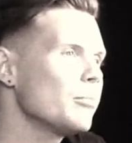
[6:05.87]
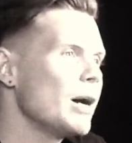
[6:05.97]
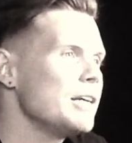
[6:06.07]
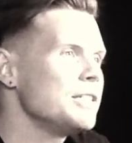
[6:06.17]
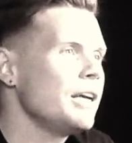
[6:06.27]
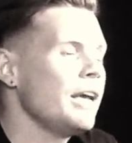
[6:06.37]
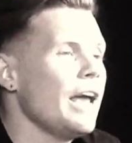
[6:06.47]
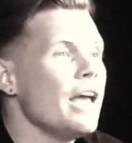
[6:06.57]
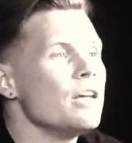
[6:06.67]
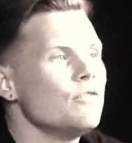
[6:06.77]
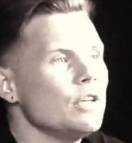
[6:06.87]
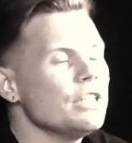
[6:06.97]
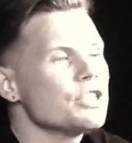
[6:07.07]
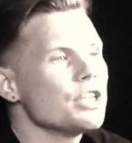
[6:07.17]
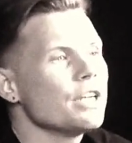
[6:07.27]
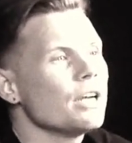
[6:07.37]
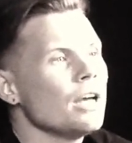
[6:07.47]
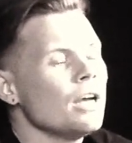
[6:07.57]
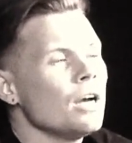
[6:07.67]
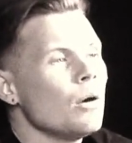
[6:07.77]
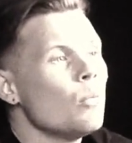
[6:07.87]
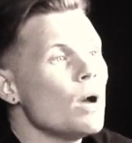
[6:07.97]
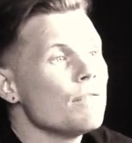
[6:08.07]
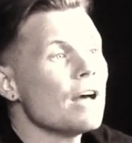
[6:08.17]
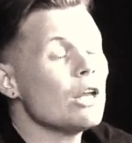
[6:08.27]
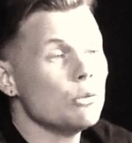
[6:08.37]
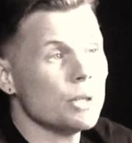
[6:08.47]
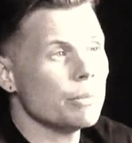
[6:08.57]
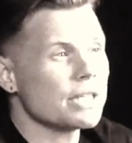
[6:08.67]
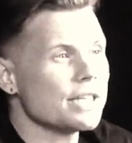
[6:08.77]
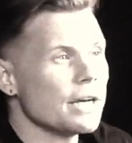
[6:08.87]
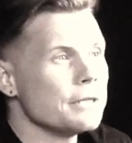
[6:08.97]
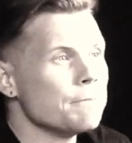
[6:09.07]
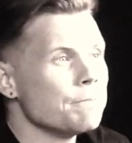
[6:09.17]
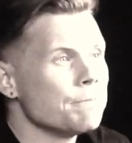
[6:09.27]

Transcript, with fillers: carbide and finishing with aluminum oxide.